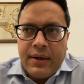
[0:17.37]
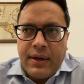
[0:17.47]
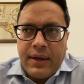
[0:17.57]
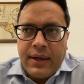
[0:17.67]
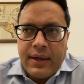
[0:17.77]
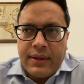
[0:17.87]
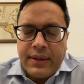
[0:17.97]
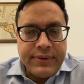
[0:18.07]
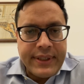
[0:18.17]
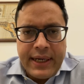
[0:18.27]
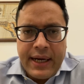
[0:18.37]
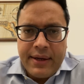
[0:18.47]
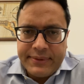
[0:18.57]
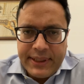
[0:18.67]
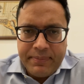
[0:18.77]
And usually I
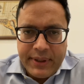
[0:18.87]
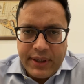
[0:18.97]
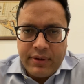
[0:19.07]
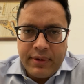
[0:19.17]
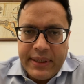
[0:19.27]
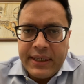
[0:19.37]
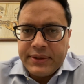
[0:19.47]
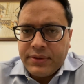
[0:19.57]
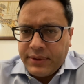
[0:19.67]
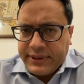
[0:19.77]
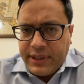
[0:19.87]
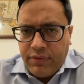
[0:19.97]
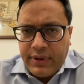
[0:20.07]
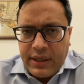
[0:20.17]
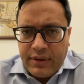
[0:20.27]
have seen, particularly medical students, they
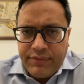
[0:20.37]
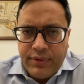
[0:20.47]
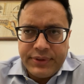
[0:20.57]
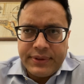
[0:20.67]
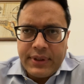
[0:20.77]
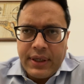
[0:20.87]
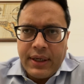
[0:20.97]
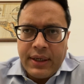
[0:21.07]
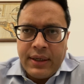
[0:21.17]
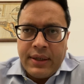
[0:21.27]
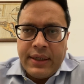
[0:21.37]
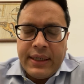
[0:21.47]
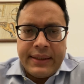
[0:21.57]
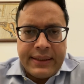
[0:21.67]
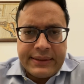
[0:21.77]
often confuse
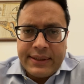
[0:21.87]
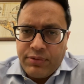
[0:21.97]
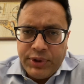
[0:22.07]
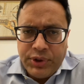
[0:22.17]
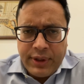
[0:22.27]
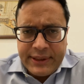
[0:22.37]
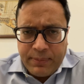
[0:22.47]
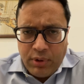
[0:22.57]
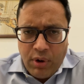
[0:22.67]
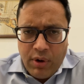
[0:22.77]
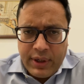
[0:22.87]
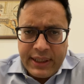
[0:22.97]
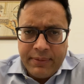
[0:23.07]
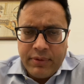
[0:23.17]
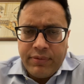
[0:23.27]
in this, that which one is prolonged
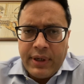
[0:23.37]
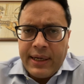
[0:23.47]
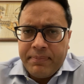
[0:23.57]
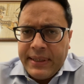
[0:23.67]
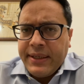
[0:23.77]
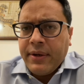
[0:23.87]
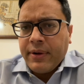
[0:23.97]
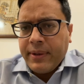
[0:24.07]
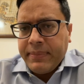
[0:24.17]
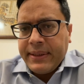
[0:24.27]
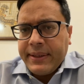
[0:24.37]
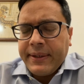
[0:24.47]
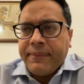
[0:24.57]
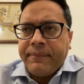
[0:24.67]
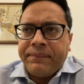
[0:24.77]
in haemophilia, PT or
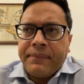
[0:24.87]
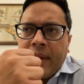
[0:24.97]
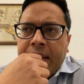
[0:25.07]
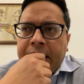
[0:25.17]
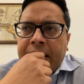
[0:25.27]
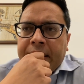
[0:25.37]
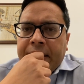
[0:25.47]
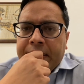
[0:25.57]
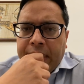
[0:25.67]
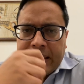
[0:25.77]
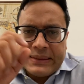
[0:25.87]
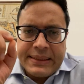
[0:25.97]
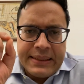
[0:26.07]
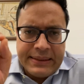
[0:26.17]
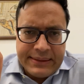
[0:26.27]
APTT. To
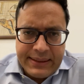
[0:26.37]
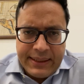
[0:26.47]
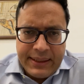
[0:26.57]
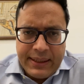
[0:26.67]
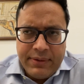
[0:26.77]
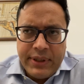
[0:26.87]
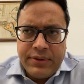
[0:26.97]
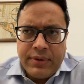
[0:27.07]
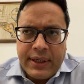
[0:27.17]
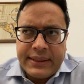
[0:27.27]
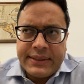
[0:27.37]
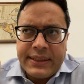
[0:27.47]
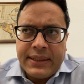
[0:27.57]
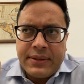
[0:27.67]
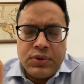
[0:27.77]
understand this thing, you need to
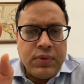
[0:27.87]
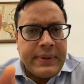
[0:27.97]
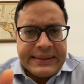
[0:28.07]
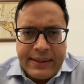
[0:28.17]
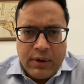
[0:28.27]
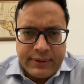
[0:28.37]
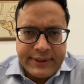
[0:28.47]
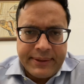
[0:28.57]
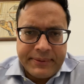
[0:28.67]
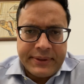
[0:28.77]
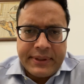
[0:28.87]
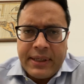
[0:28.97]
understand two basic concepts.